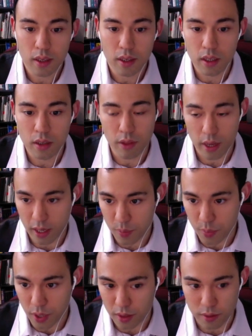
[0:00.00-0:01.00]
of that
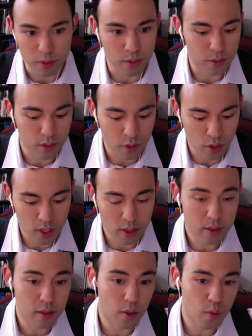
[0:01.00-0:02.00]
hypotenuse. Okay,
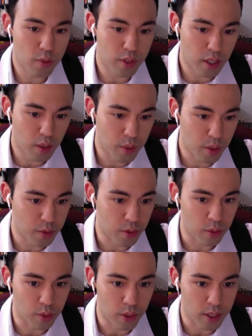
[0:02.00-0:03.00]
so hopefully I'll be able to
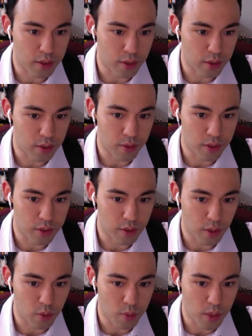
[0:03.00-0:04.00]
erase all of this so
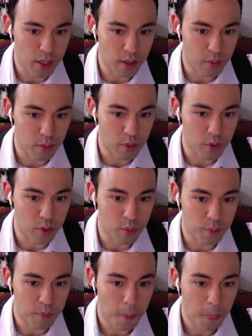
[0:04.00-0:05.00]
that we make room.
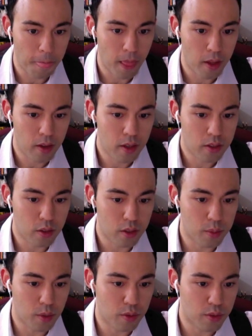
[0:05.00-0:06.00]
So
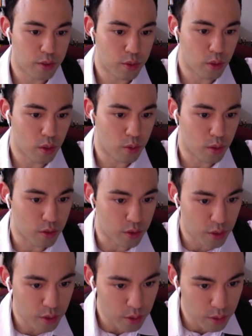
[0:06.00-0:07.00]
m over the square root of
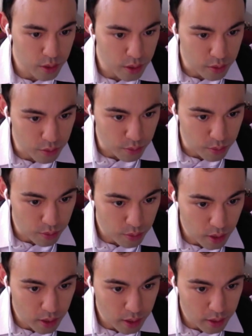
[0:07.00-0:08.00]
2 is
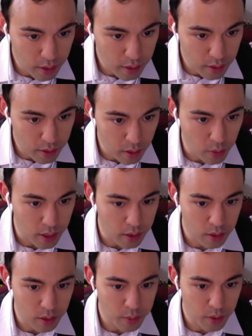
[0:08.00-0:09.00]
right. Oh wait,
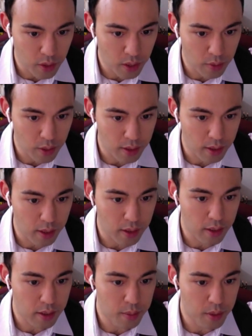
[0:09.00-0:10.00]
no, let me not write that
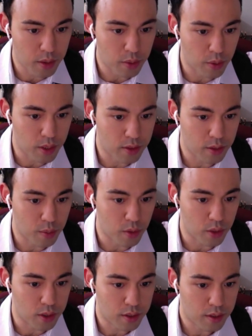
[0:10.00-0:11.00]
yet. Let me erase some more.